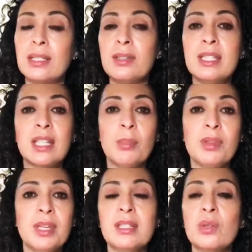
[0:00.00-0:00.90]
So these type
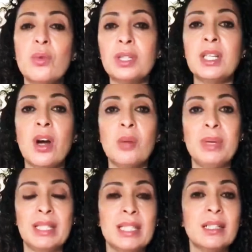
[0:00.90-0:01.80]
of things. And what they are
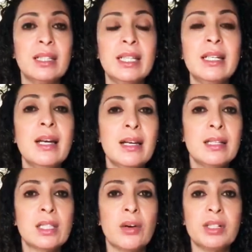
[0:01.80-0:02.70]
basically
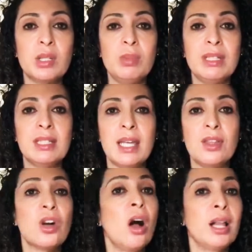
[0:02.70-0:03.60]
is going to be, say,
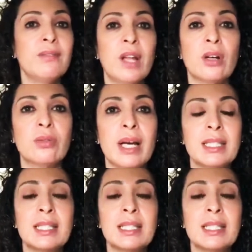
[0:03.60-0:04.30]
the cauliflower rice.